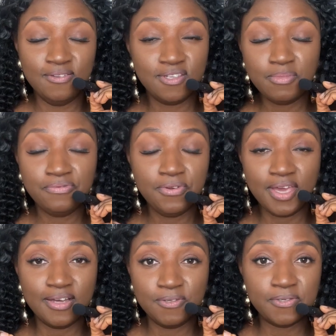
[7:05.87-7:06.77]
Some of you
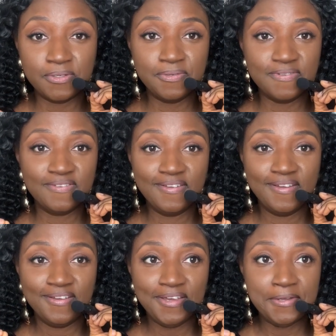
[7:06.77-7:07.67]
cancels,
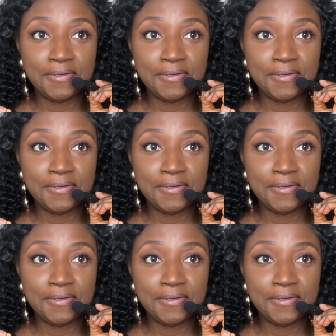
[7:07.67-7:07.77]
you